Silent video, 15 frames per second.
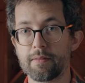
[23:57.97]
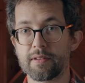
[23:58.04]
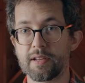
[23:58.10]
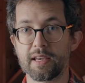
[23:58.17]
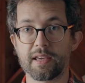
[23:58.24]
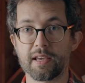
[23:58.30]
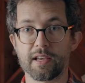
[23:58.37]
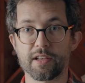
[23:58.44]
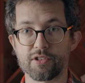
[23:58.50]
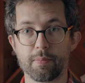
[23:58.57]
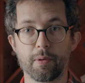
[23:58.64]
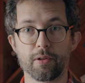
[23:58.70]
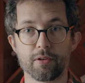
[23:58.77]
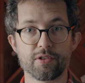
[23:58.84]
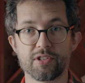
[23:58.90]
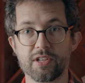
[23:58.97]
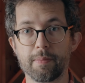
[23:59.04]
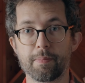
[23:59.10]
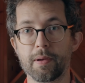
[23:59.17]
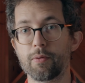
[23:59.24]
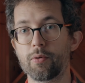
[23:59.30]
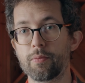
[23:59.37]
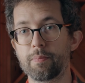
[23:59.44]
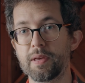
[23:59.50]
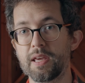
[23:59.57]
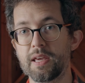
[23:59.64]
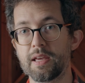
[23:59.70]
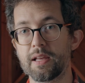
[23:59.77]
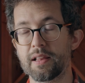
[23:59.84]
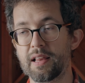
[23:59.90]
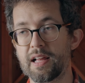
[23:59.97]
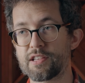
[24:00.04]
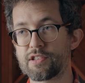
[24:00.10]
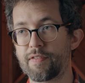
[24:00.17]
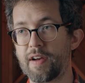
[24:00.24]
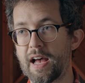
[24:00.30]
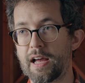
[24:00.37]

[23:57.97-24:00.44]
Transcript: taking a smaller sip. It will be less of a